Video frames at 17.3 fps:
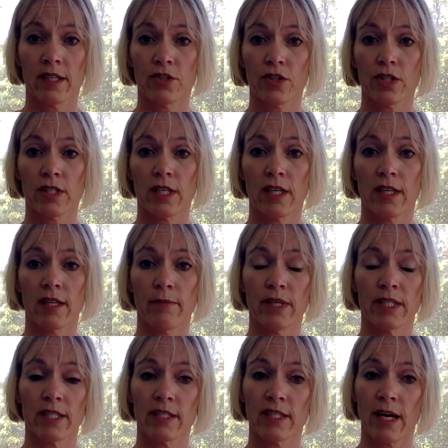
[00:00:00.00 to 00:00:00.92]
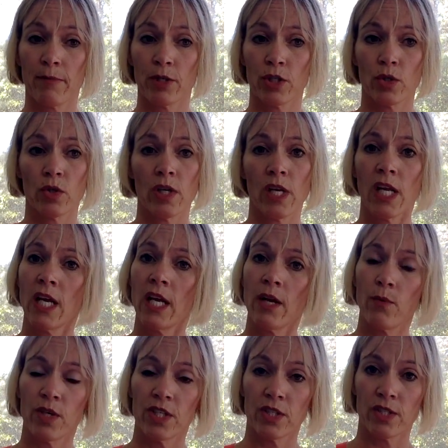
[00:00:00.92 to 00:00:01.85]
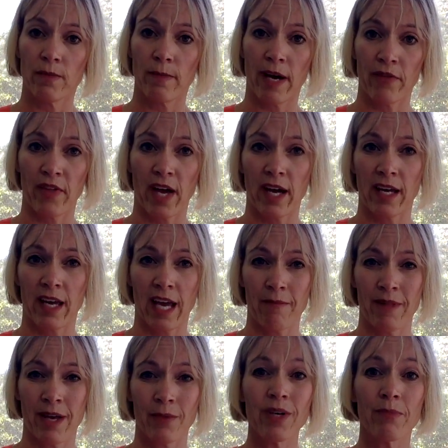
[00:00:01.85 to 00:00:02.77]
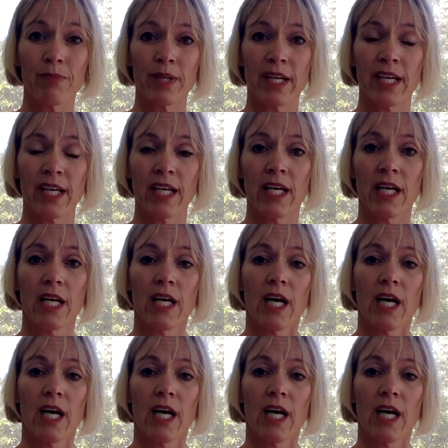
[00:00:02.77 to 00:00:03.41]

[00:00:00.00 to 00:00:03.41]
Interested in the business opportunity, which is about that game that we played,